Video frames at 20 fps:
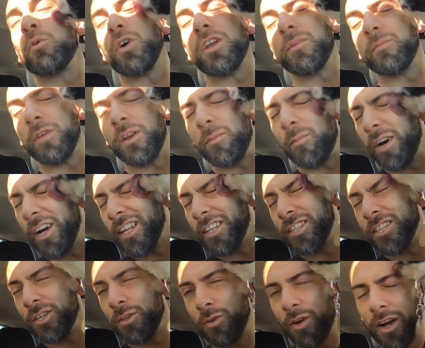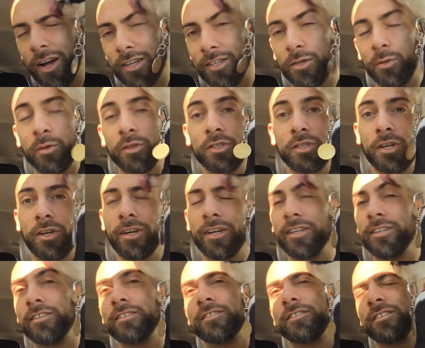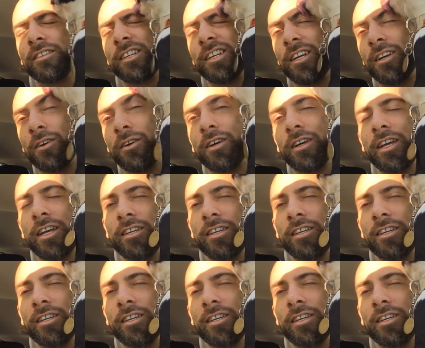quite a bit of money to ensure his, you know,